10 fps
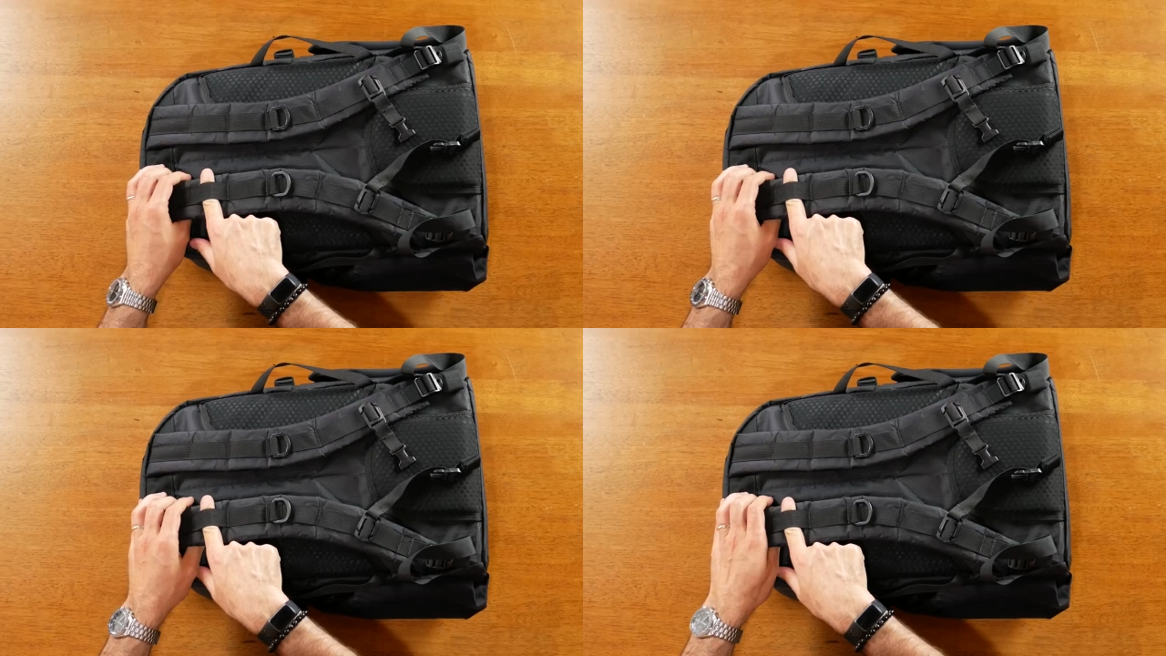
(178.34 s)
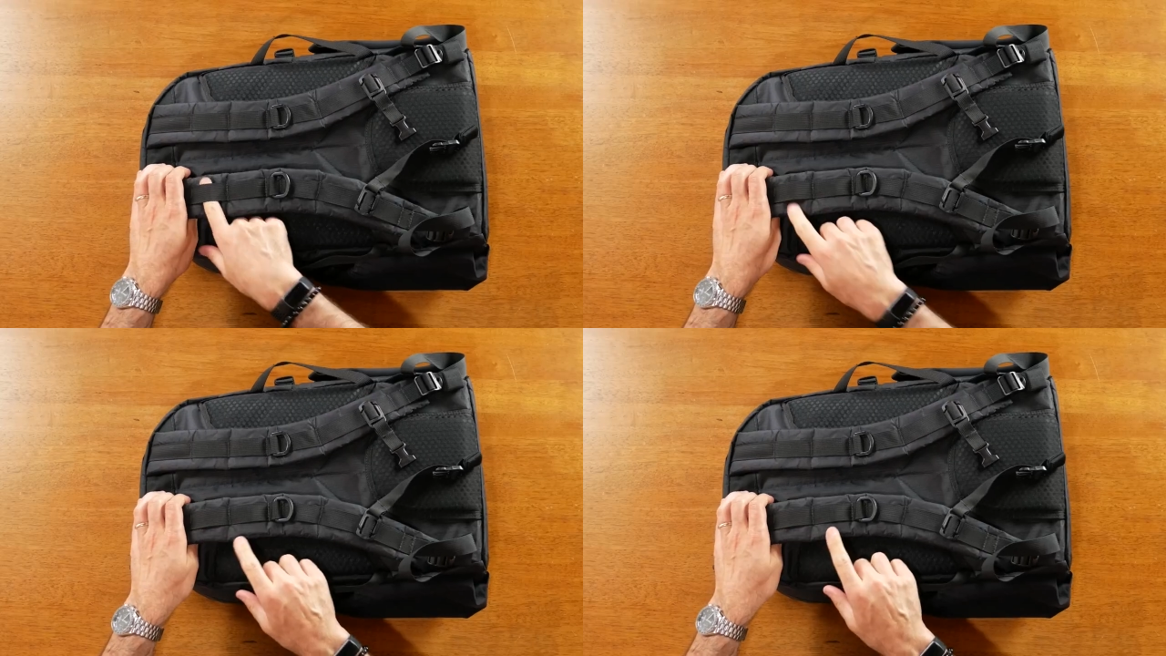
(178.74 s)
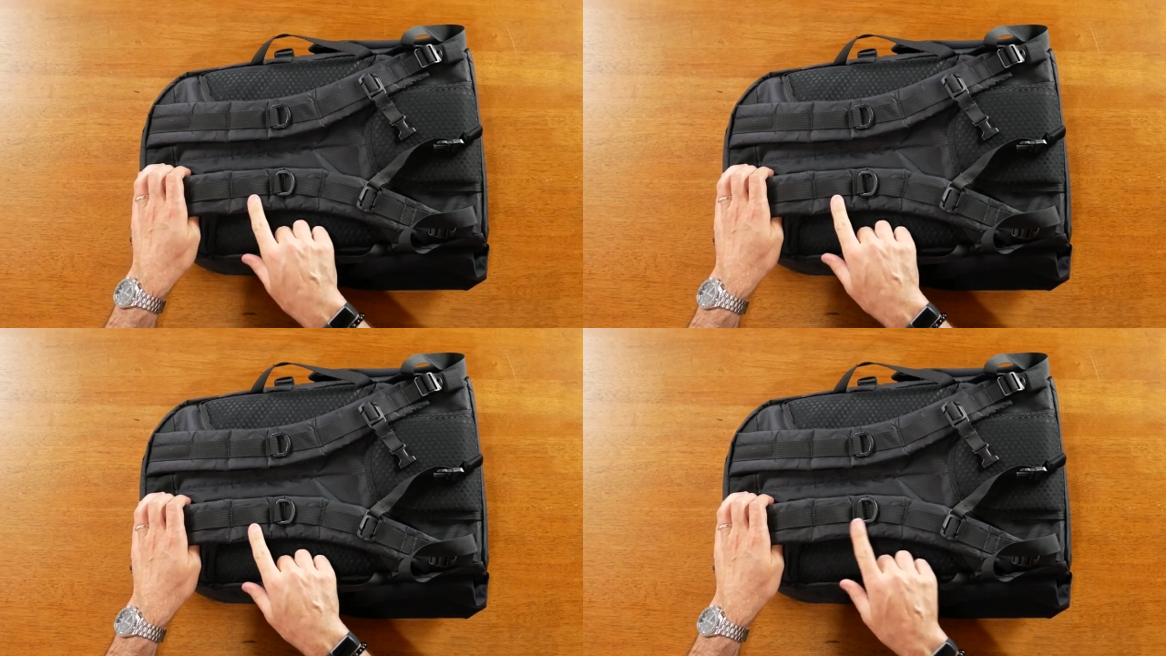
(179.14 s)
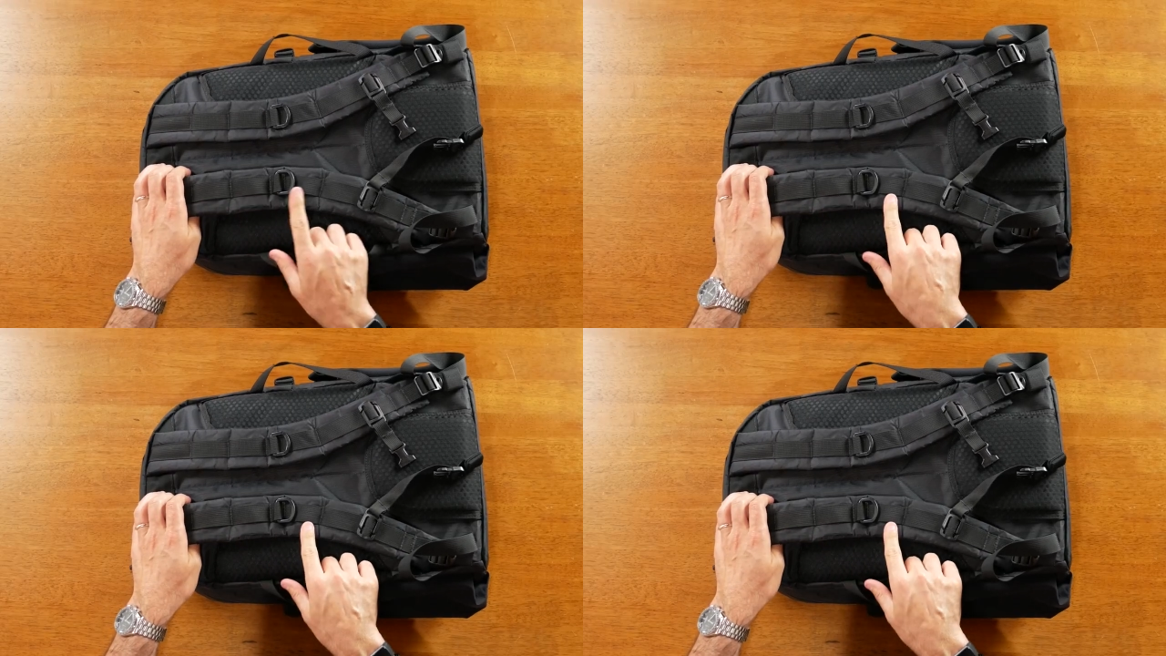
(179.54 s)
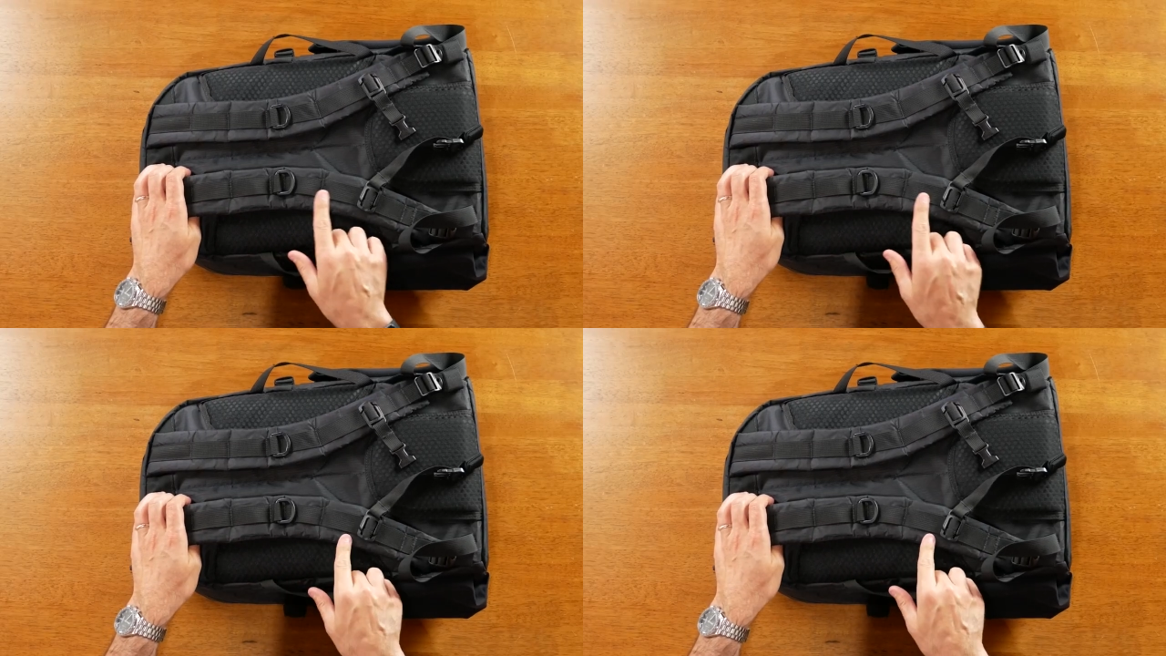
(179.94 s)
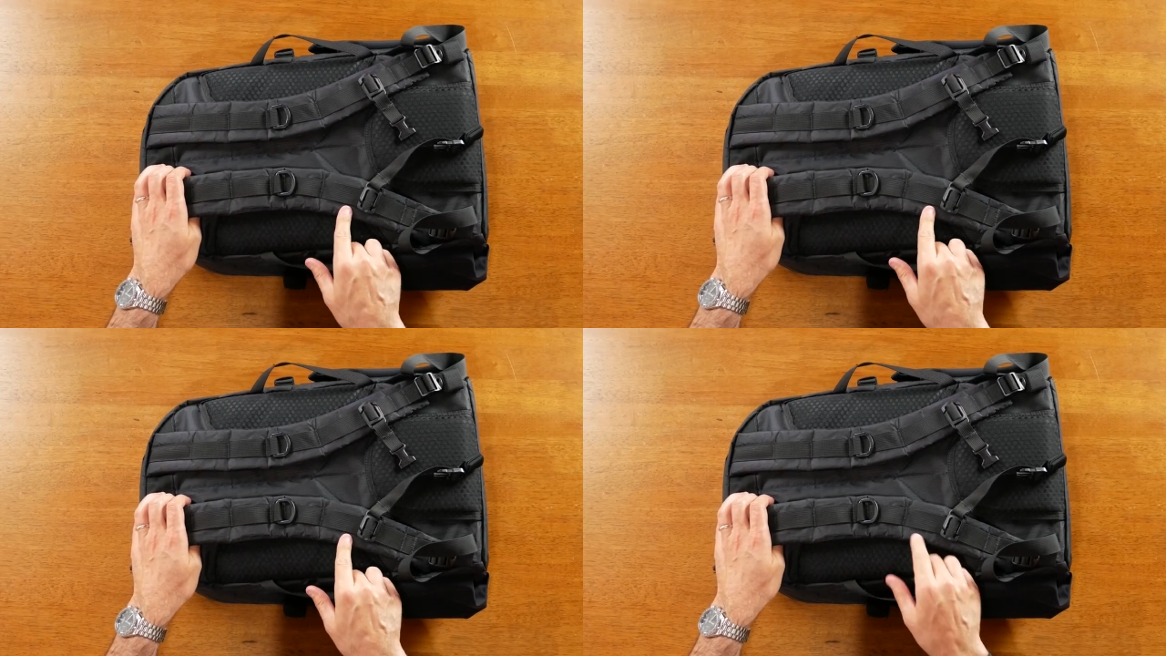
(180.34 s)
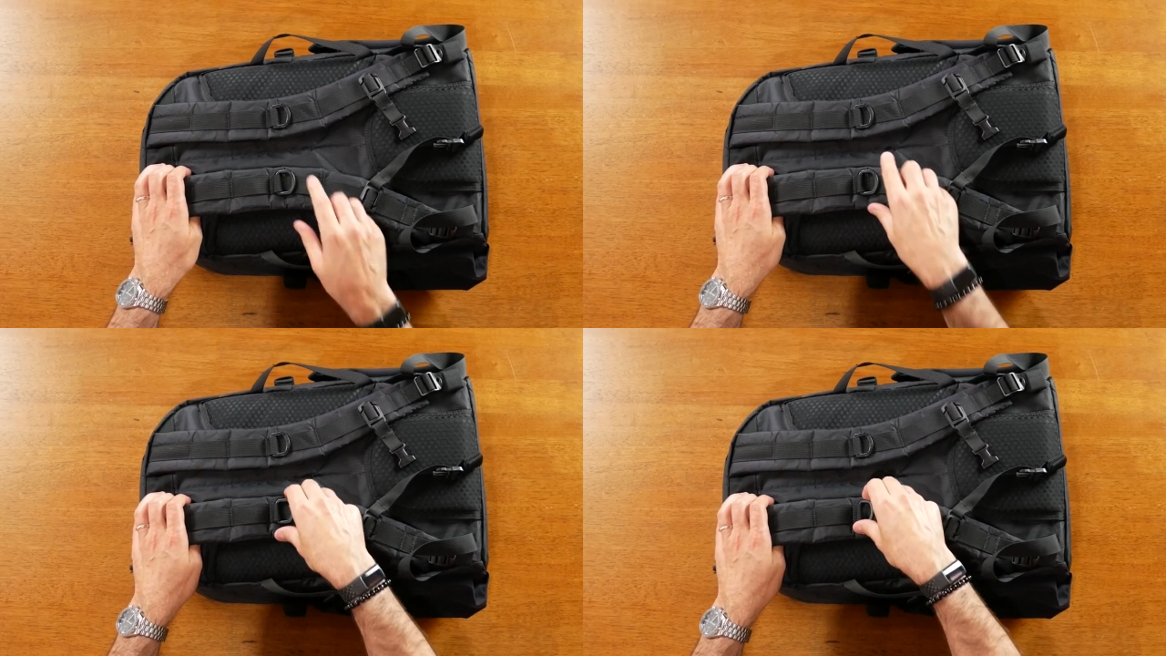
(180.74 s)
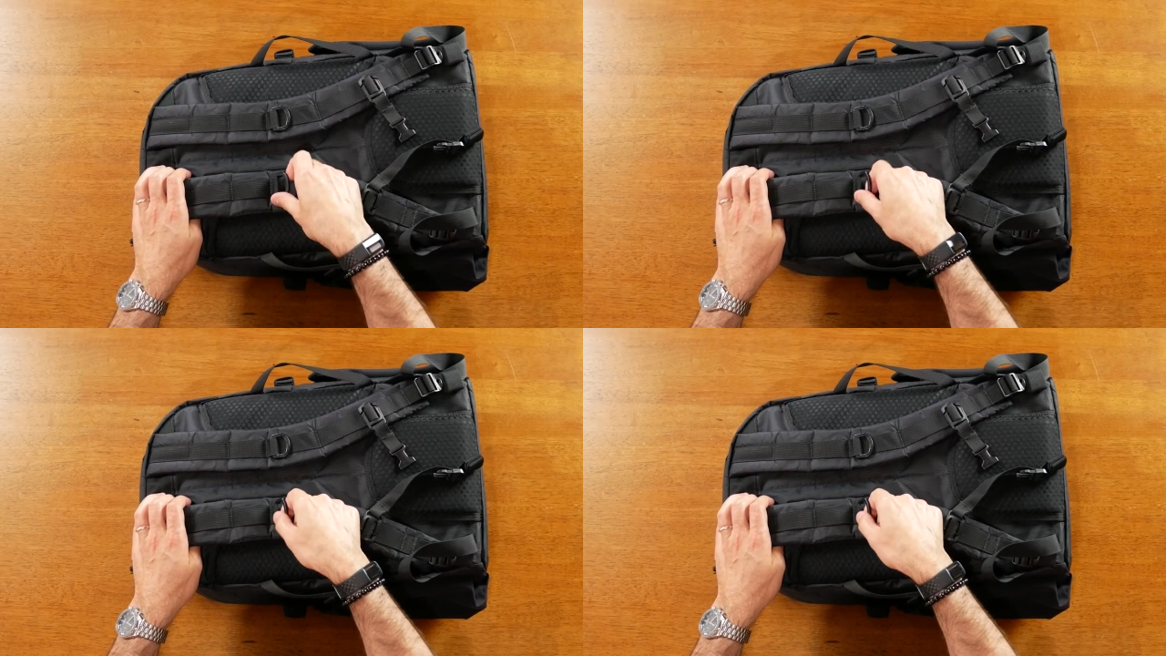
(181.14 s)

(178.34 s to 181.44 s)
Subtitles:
[unreadable: no face in view]